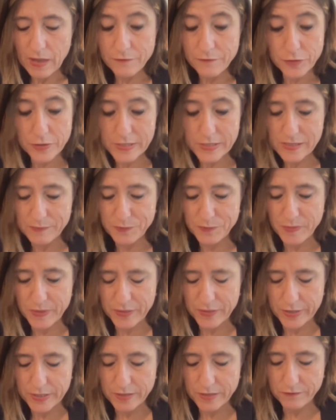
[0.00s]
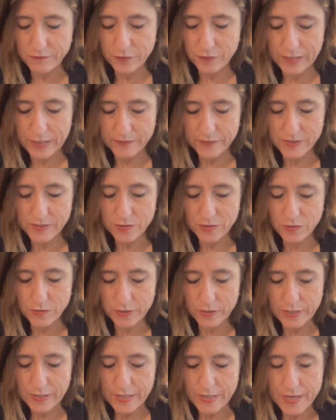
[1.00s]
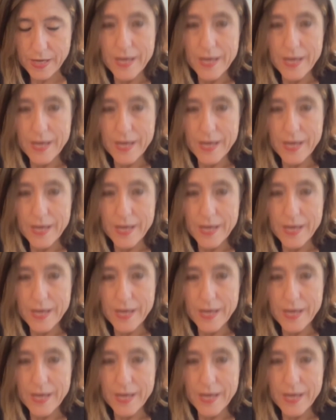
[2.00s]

And for example, migrating for livestock.